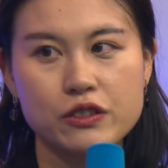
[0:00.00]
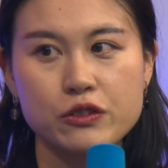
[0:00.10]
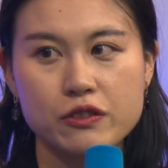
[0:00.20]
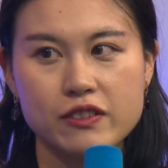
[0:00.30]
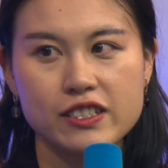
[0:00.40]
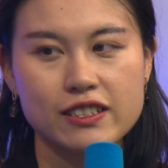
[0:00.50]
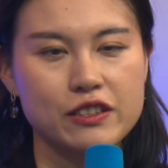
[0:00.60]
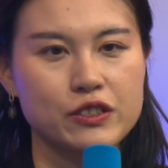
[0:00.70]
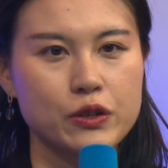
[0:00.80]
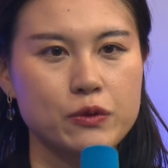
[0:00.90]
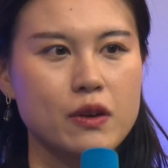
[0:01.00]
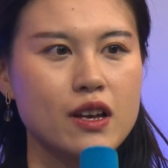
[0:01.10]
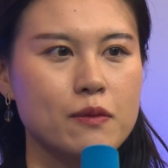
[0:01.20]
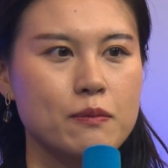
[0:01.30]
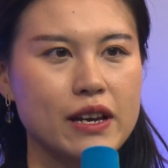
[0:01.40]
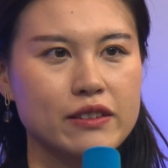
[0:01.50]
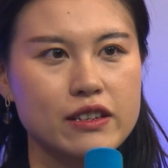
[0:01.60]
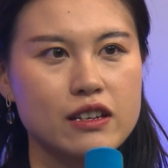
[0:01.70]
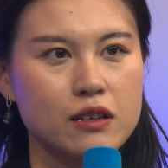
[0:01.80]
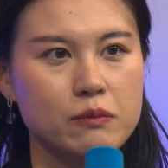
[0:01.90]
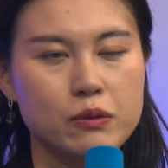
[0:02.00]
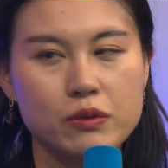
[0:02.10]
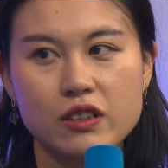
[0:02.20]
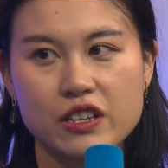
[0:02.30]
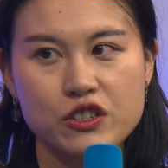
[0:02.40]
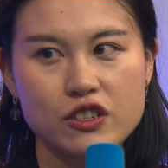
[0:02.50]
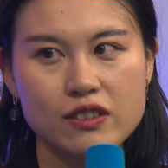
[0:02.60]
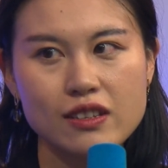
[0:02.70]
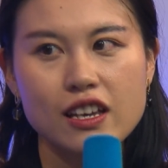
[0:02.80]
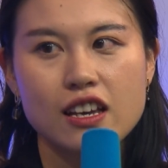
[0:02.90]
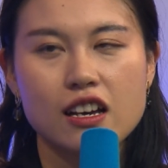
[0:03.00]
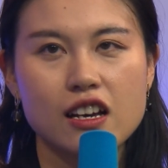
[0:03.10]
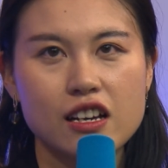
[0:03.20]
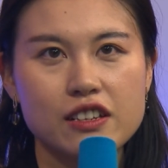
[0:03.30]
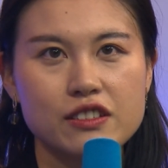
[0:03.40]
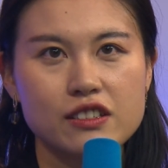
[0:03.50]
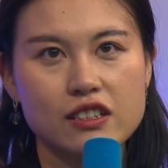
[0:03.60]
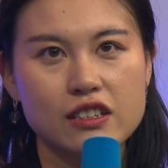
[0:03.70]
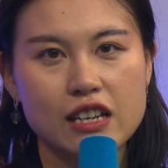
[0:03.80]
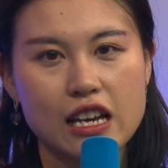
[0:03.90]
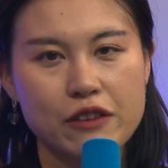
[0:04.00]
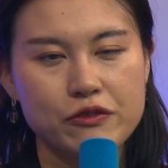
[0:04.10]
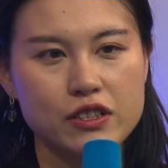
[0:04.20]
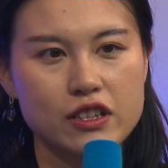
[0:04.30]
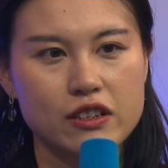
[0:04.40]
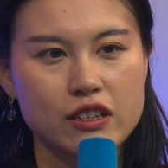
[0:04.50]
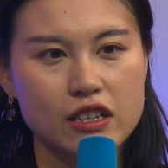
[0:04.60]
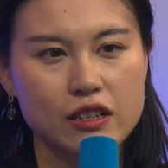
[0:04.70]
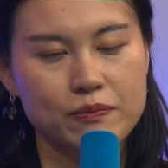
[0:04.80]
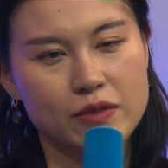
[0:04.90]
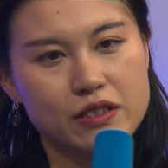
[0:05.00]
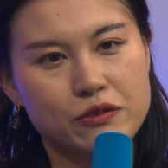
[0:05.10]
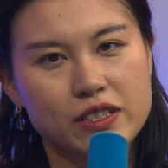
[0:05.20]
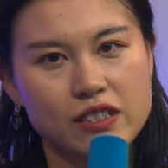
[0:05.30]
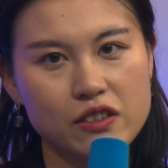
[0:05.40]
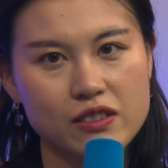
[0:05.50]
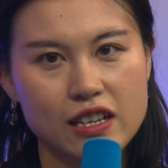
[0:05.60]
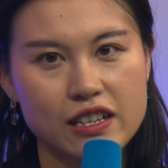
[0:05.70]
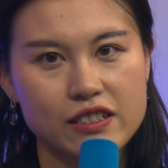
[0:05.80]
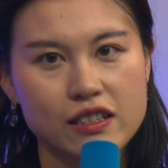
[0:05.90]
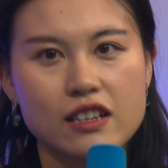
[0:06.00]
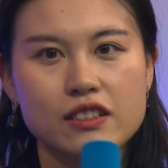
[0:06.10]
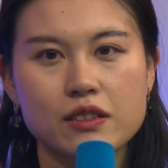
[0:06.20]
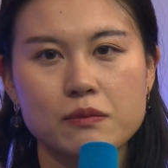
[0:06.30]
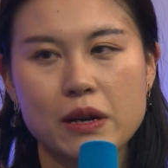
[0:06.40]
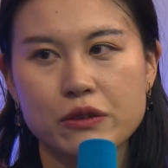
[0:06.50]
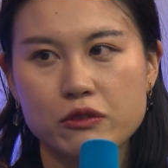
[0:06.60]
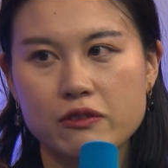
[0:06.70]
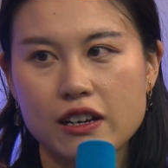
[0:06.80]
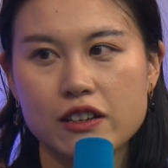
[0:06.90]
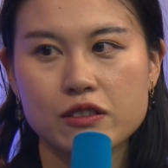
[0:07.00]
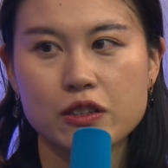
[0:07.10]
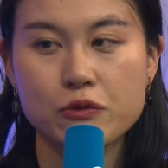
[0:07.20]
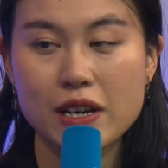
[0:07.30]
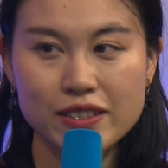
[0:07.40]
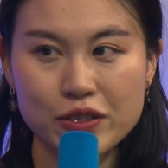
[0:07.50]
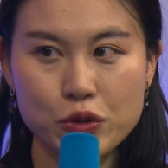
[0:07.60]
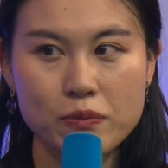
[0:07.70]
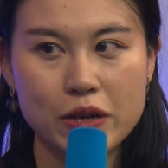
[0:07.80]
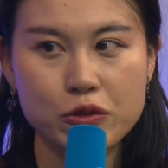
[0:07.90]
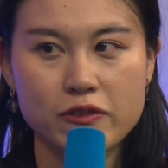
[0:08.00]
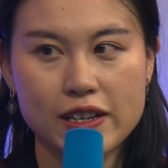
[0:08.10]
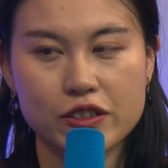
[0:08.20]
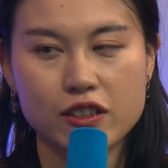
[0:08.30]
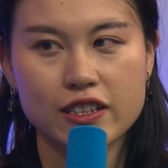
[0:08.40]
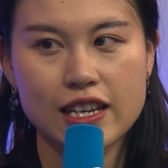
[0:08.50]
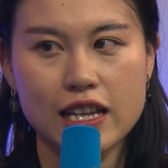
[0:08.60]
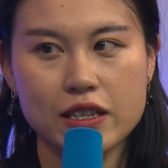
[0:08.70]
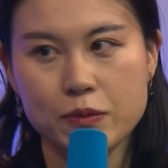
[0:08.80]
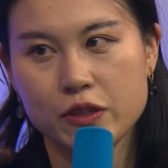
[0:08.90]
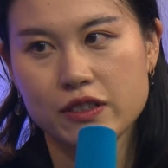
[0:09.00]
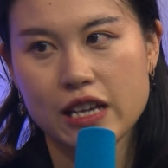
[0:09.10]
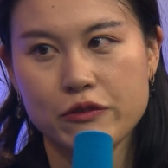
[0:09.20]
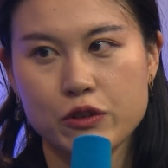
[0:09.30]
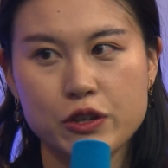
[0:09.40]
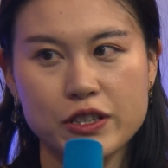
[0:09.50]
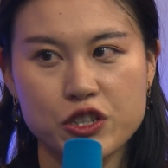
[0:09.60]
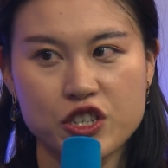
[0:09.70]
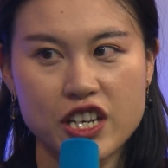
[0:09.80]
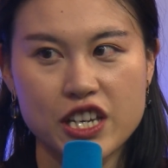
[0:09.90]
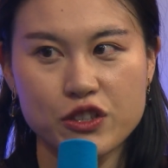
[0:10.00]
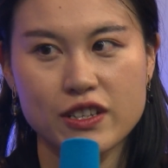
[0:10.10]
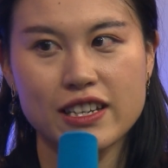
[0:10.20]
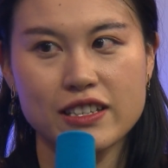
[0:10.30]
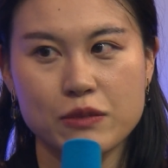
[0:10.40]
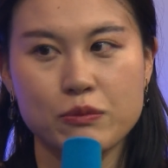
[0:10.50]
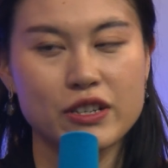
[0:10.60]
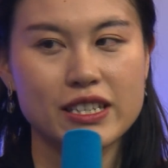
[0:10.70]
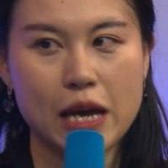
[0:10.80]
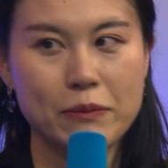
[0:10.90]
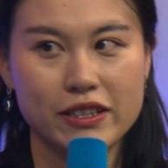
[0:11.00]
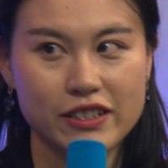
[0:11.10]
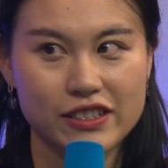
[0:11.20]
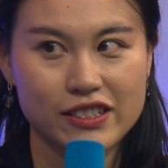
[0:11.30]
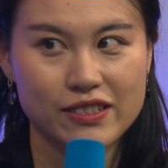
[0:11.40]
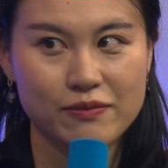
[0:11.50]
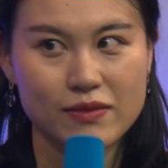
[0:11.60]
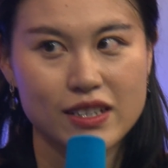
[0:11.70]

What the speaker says: University, so many population, and have the results that the retinal microvascular calibers have already changed in the prediabetes.